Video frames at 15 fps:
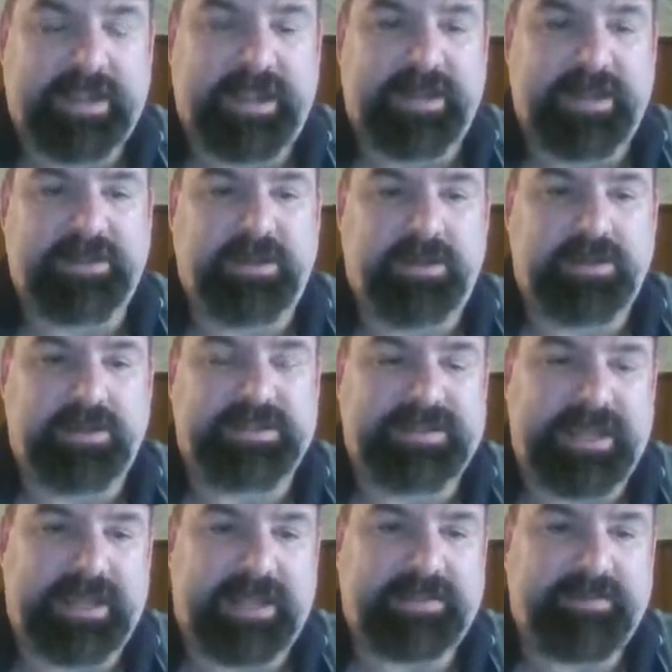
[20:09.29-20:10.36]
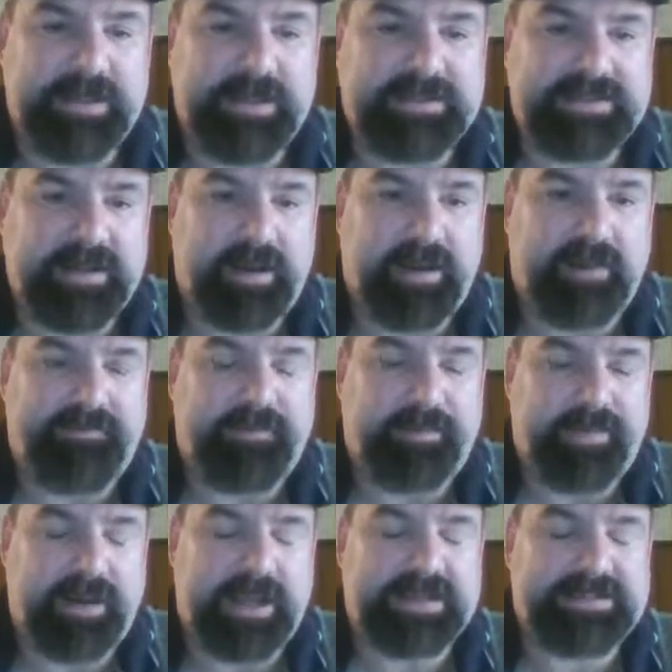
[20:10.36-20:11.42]
And do you know what the death rates are for
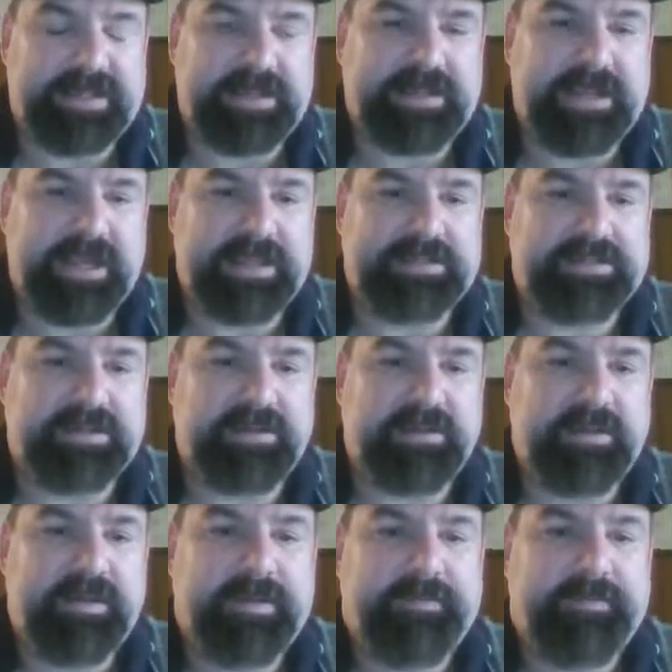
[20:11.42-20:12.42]
prostate cancer